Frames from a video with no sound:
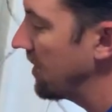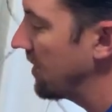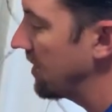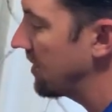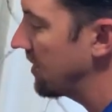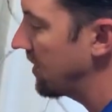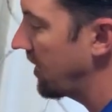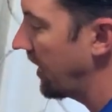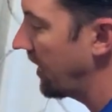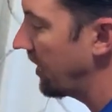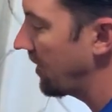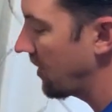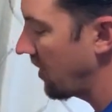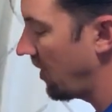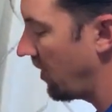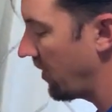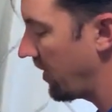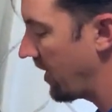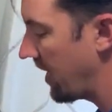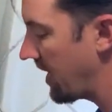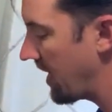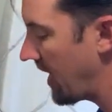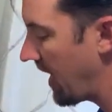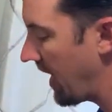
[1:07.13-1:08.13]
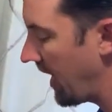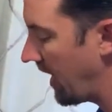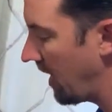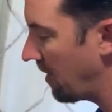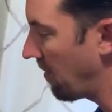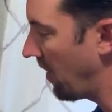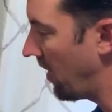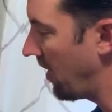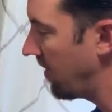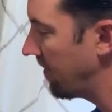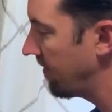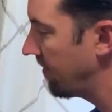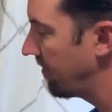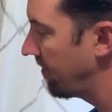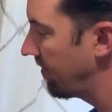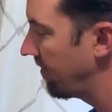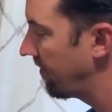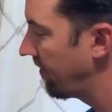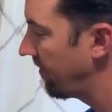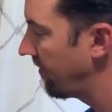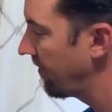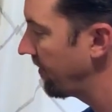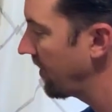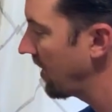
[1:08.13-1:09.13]
this thing called a hammer.
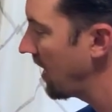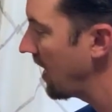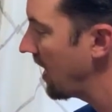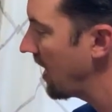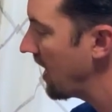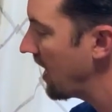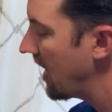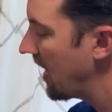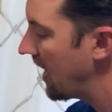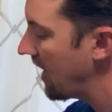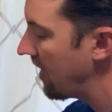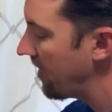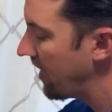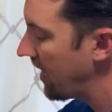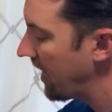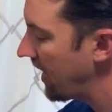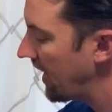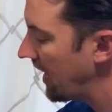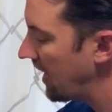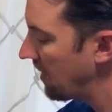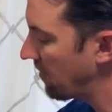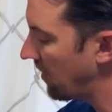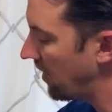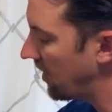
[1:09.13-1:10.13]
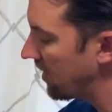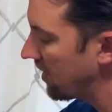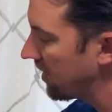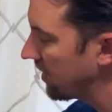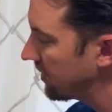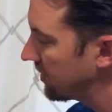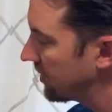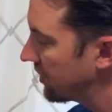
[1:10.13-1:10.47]
And the hammer